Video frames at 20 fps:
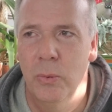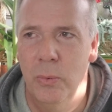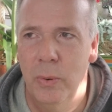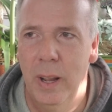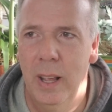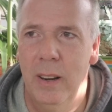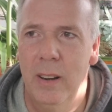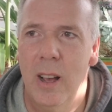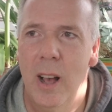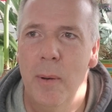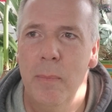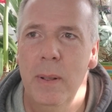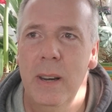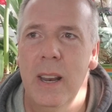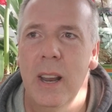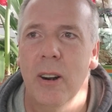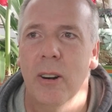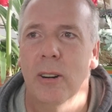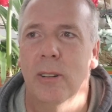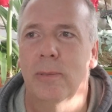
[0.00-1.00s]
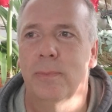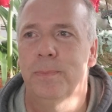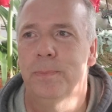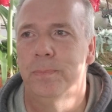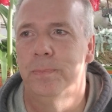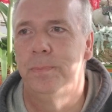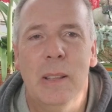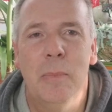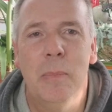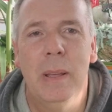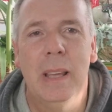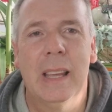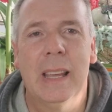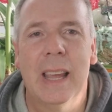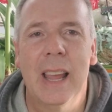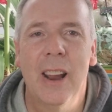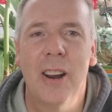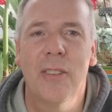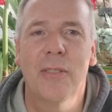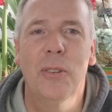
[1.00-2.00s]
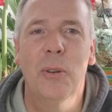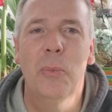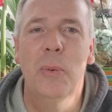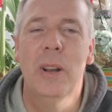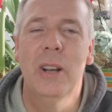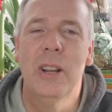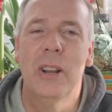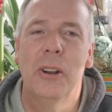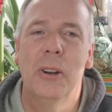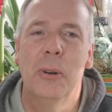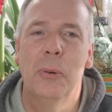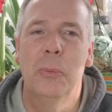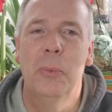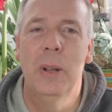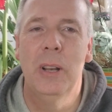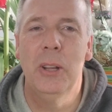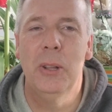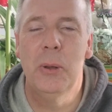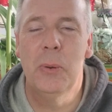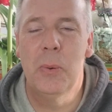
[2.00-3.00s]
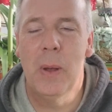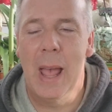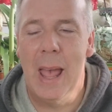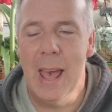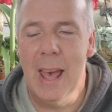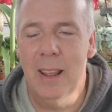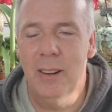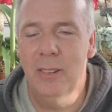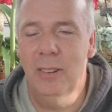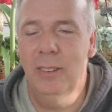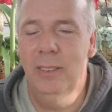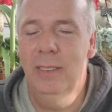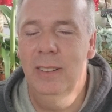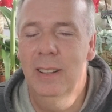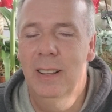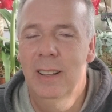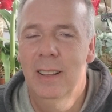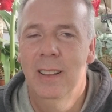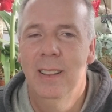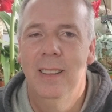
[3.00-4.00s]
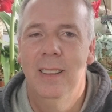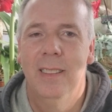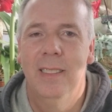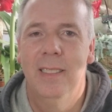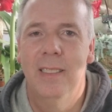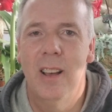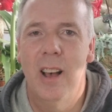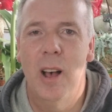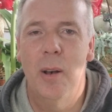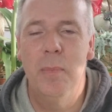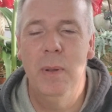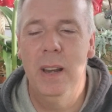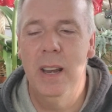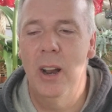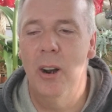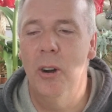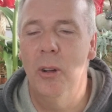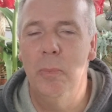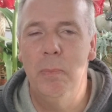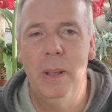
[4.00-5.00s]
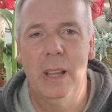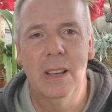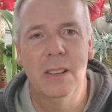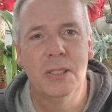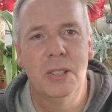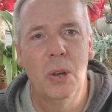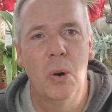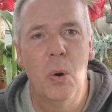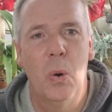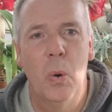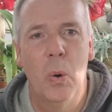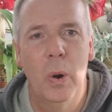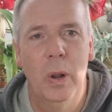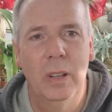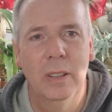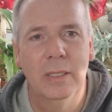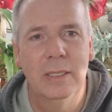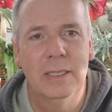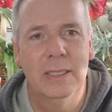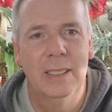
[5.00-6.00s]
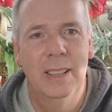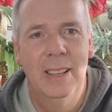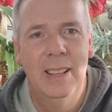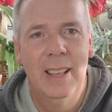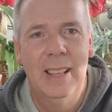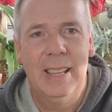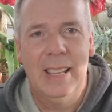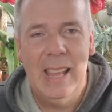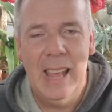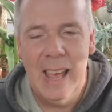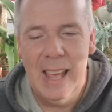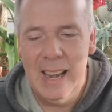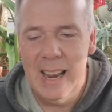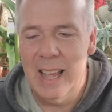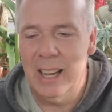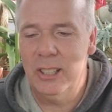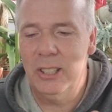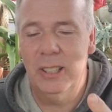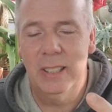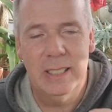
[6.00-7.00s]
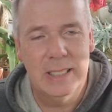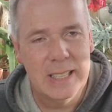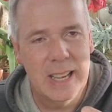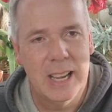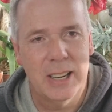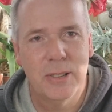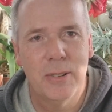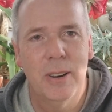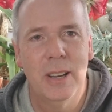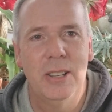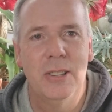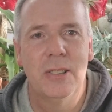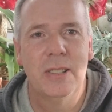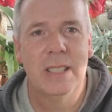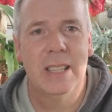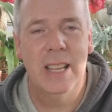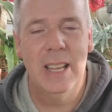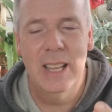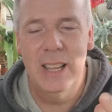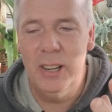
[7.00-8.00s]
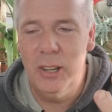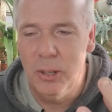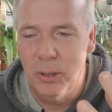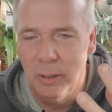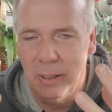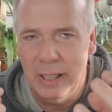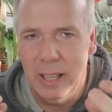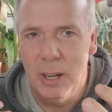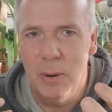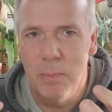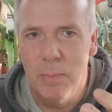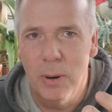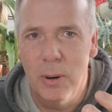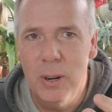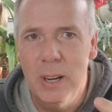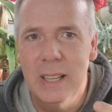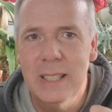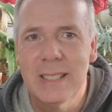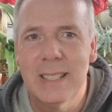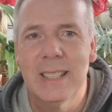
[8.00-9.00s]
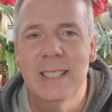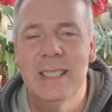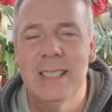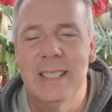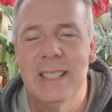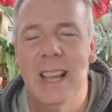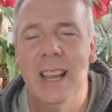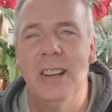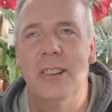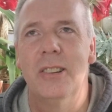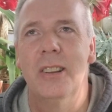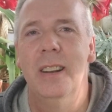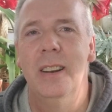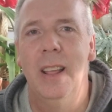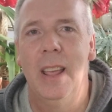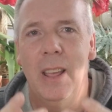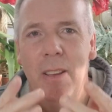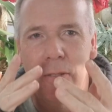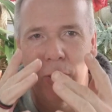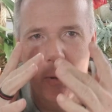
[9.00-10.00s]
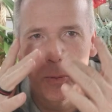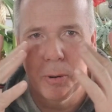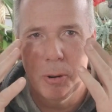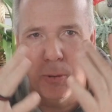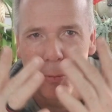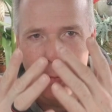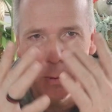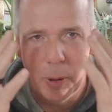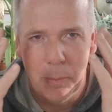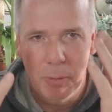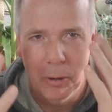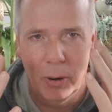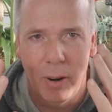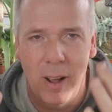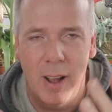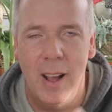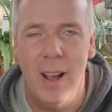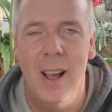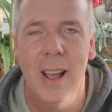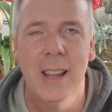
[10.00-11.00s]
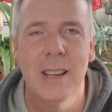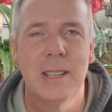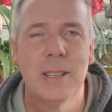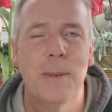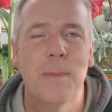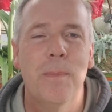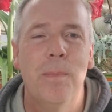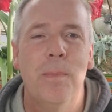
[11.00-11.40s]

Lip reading: red habanero. Be careful when you handle the habanero, because the oils can actually saturate your skin. You'll get a burning sensation. If you were to rub your eyes,